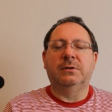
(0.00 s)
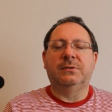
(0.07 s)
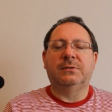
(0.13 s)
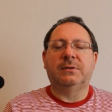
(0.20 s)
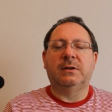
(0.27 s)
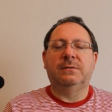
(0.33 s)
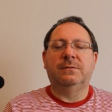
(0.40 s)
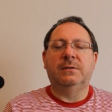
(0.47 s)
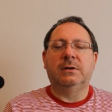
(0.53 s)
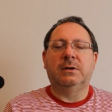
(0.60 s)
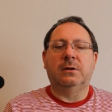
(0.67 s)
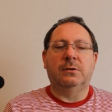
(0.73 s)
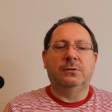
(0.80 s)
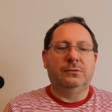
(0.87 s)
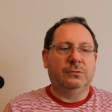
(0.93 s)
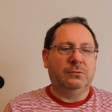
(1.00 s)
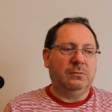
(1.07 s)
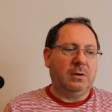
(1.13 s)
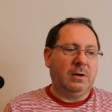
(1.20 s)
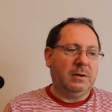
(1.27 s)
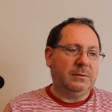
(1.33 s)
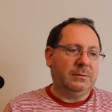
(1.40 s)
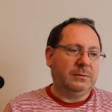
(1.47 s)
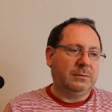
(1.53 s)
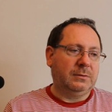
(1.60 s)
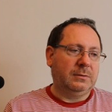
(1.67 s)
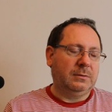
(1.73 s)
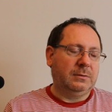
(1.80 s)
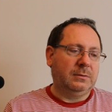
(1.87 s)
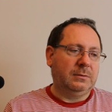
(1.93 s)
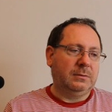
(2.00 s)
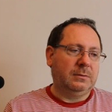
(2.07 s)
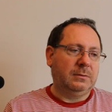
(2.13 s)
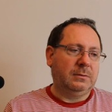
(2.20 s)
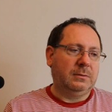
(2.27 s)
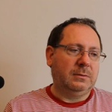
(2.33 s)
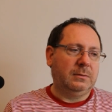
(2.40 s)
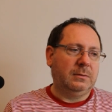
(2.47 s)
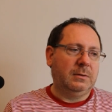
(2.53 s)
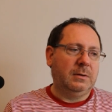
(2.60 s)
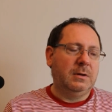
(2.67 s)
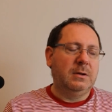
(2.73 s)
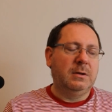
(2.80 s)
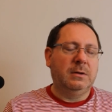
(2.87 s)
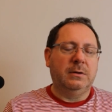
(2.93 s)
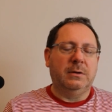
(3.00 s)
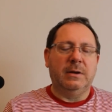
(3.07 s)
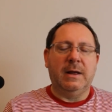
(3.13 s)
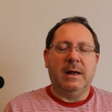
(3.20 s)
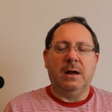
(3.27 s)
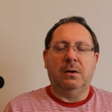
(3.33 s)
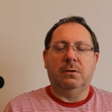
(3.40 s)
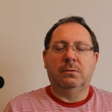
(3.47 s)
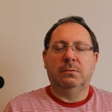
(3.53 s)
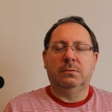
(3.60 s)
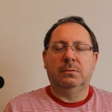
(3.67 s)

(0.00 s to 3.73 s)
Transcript: safely close your eyes. Now.